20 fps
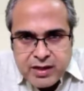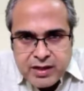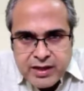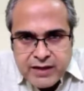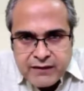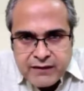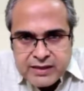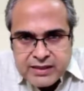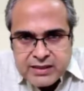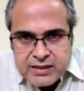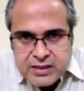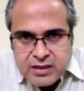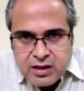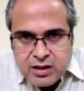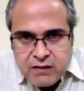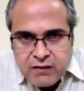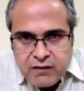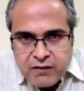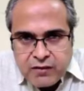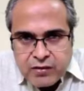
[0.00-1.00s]
If this is the curve
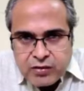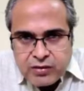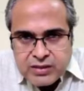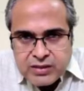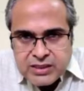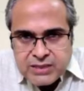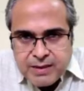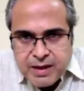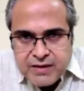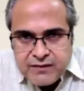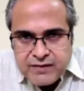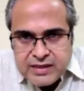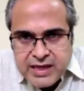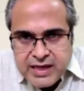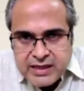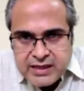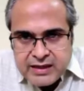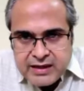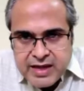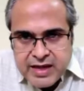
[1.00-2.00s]
of your thoracic spine,
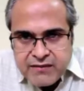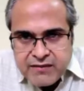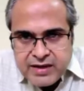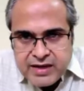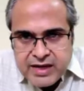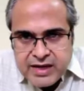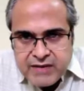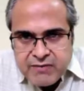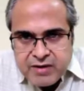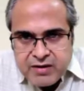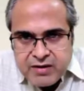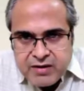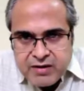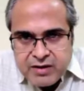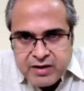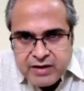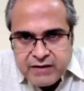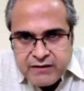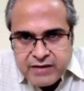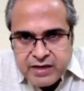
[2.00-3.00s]
at every level,
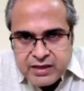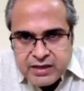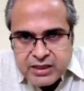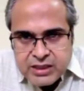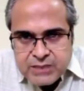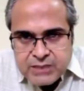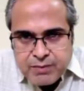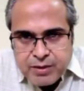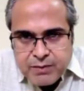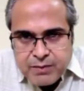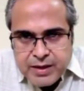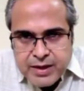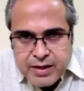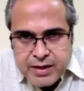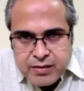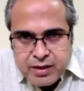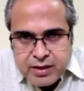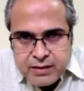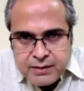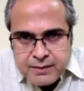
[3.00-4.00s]
we are just
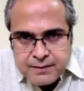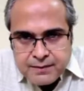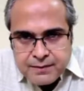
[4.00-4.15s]
perpendicular.